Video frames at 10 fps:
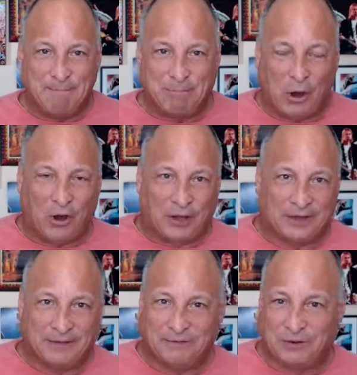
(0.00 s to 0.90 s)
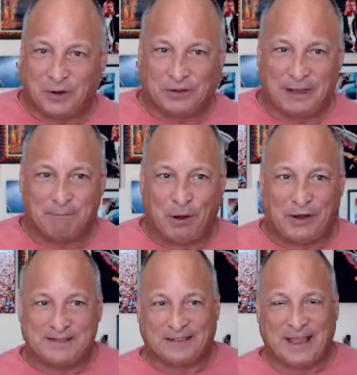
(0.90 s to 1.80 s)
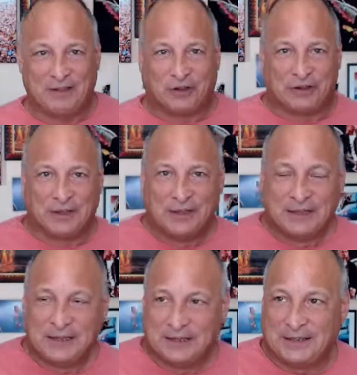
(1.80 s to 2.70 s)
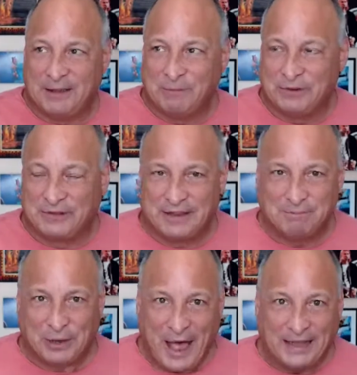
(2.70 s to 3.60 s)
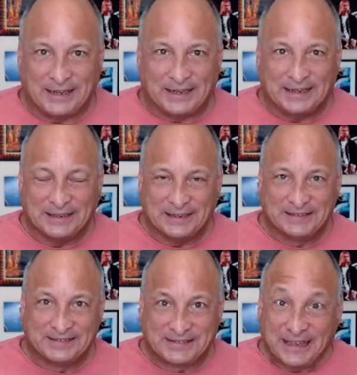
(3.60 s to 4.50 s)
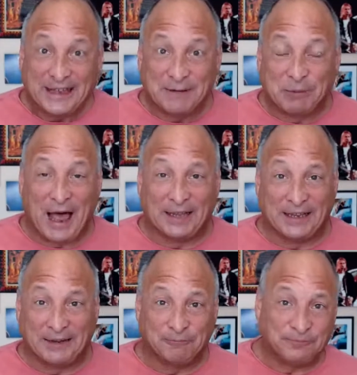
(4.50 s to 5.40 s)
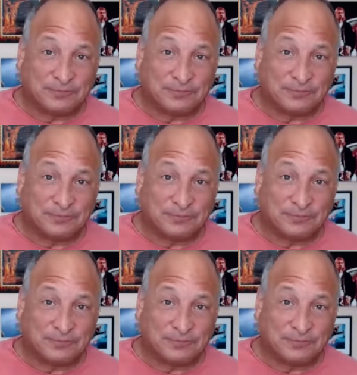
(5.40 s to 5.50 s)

Burke. If you know Clem Burke, he's a legend. Clem was in Blondie. still in Blondie.